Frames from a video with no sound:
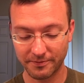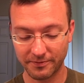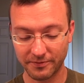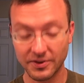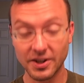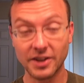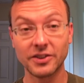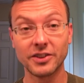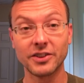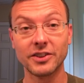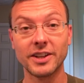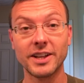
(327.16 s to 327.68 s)

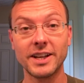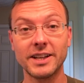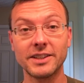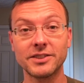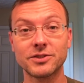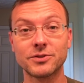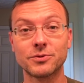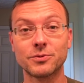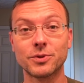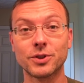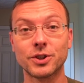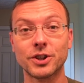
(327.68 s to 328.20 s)

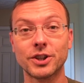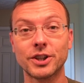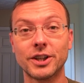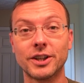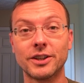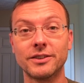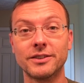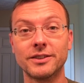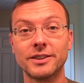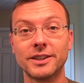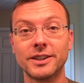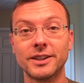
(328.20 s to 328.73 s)
nonetheless, we're
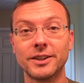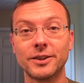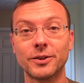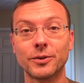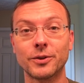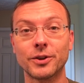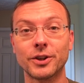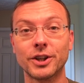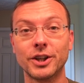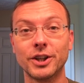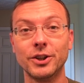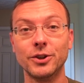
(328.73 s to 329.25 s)
gonna
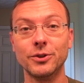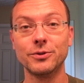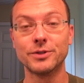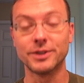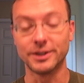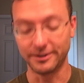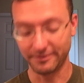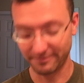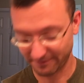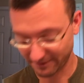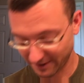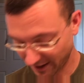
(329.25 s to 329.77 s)
use
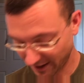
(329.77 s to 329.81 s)
it.